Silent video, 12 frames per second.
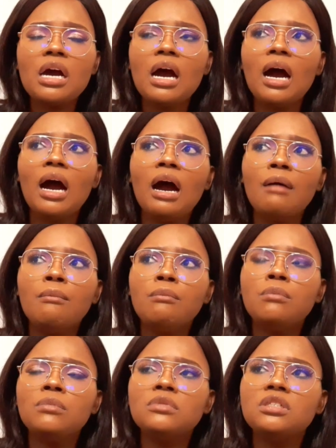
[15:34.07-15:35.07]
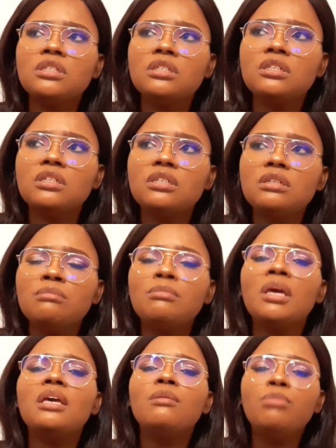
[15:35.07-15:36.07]
um,
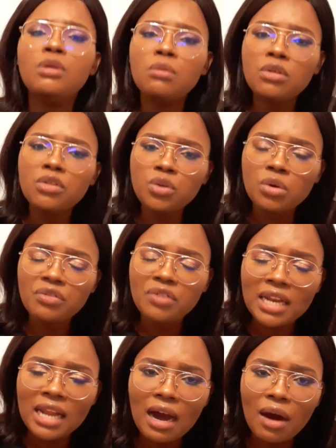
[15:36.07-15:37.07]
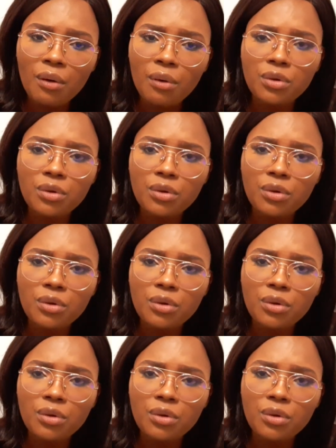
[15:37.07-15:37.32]
may he be with you even now.